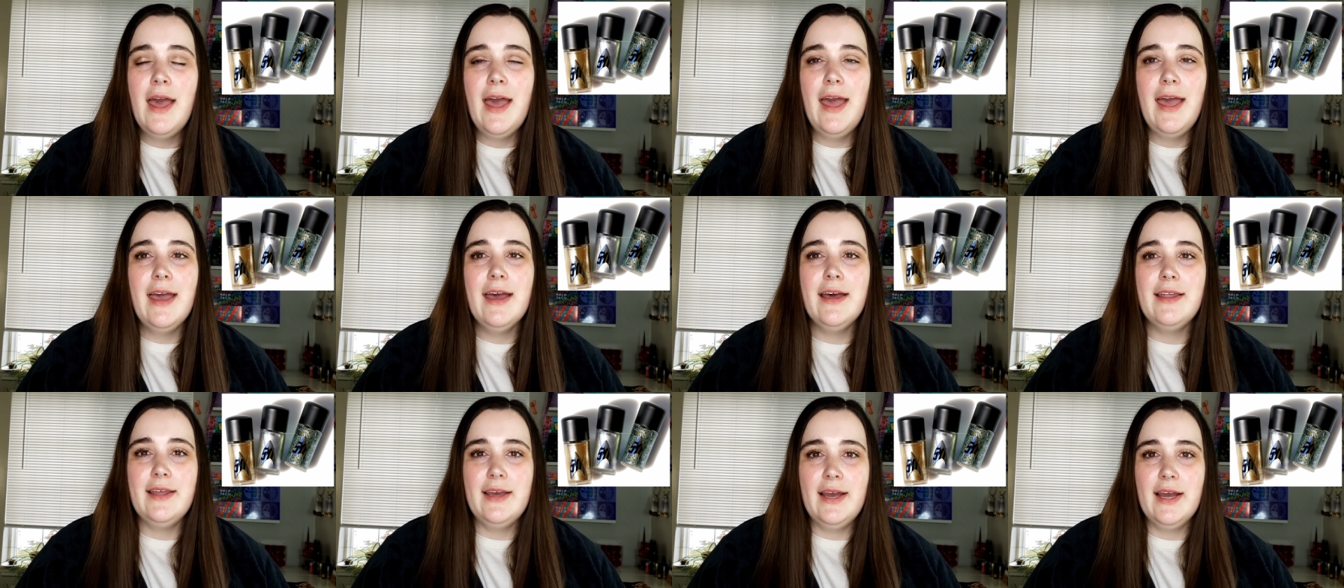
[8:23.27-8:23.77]

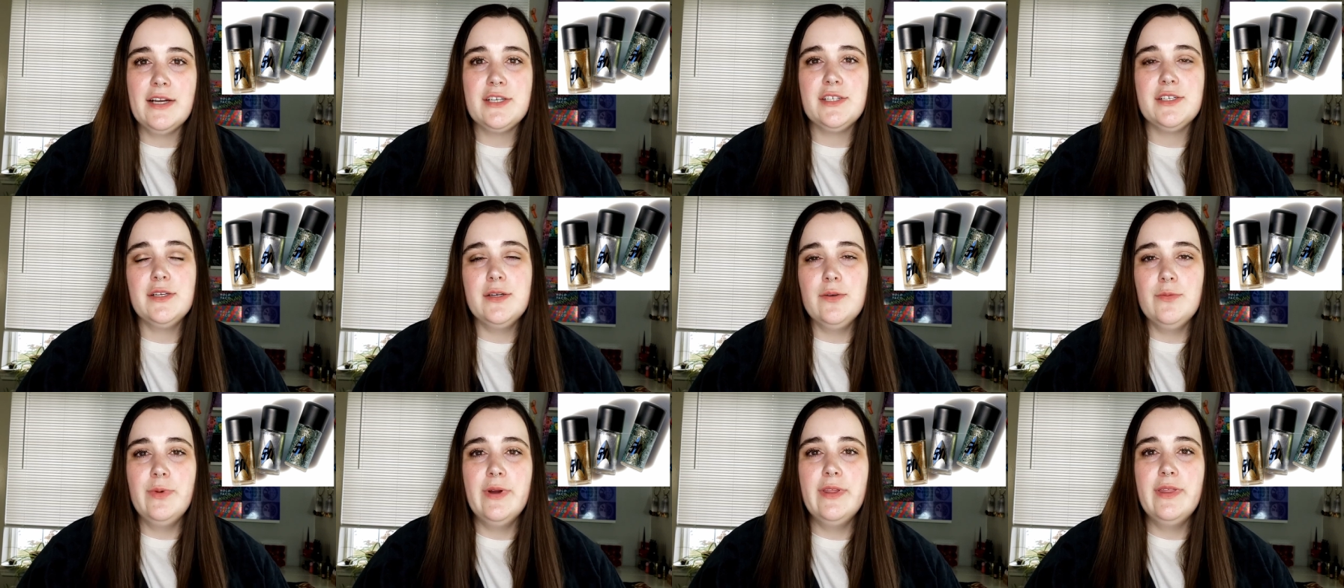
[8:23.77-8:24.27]
and
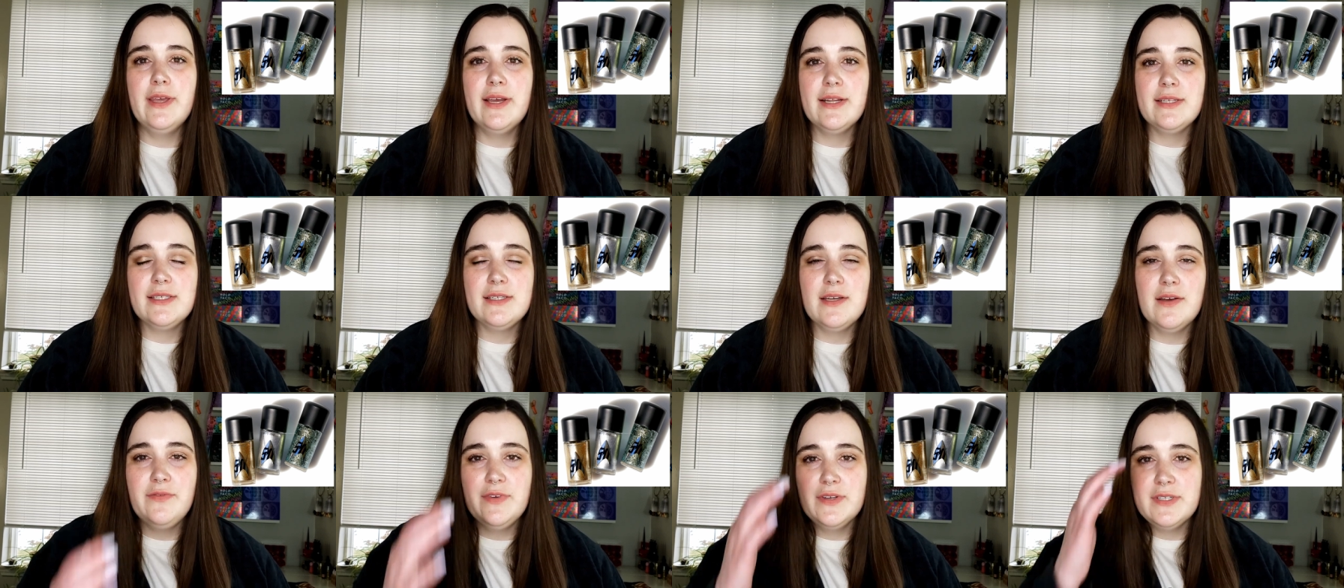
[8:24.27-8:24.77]
actually when that
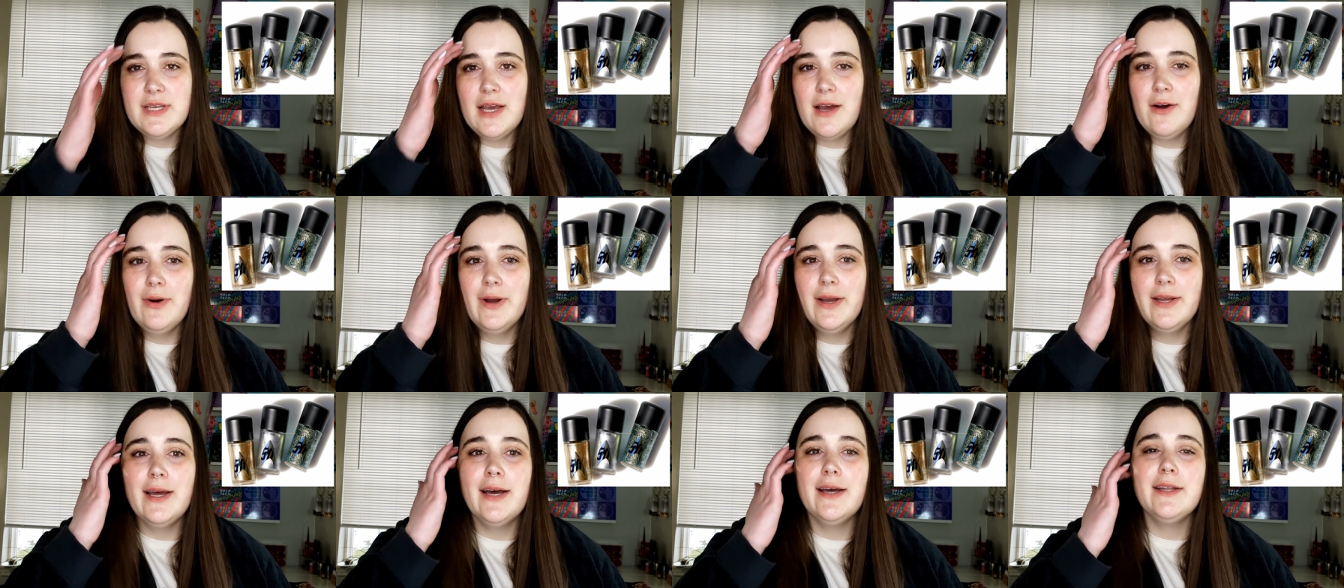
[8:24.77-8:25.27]
stuff is
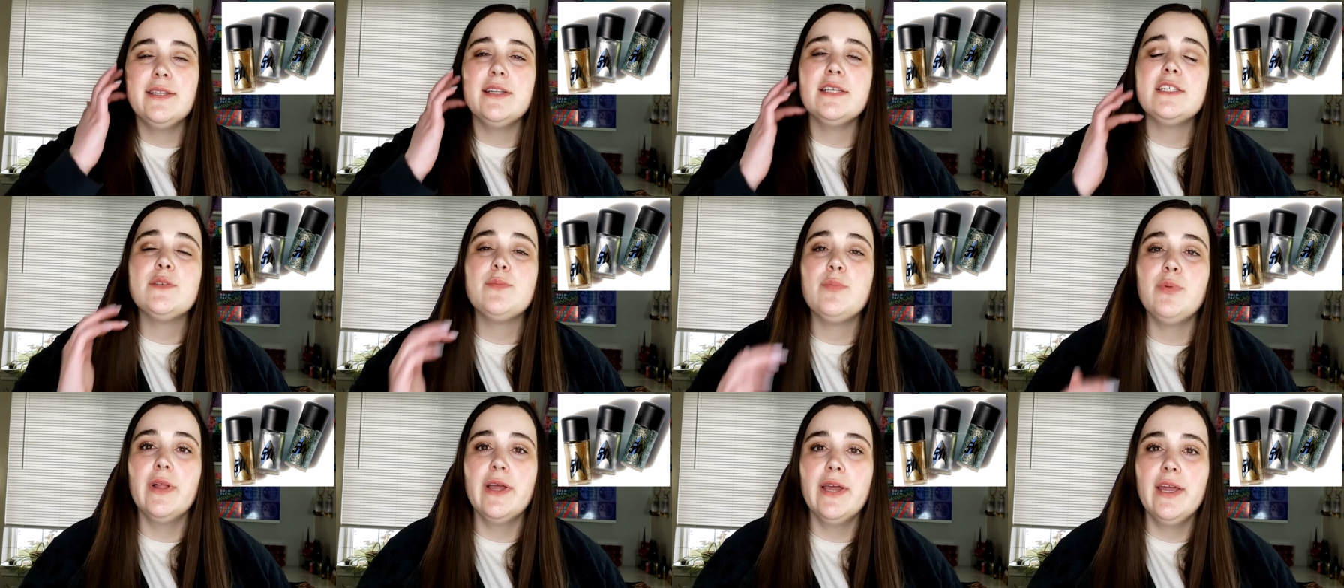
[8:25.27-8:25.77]
out and on
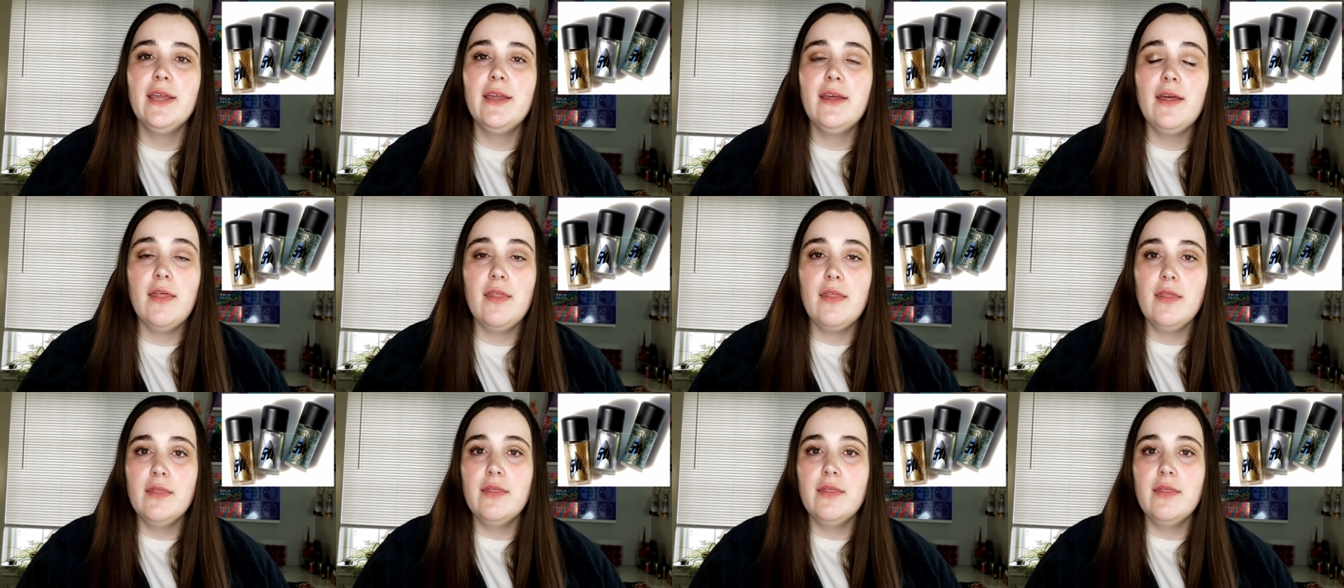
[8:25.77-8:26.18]
display